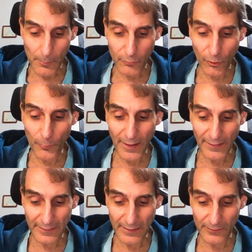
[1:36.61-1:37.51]

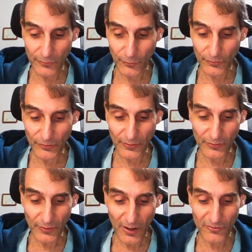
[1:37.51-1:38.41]
Brobeck and
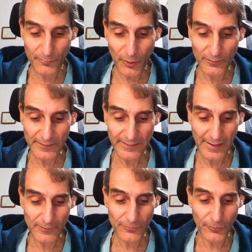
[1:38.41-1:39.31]
Associates of Berkeley,
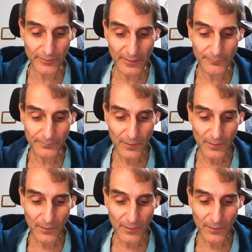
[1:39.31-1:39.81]
California.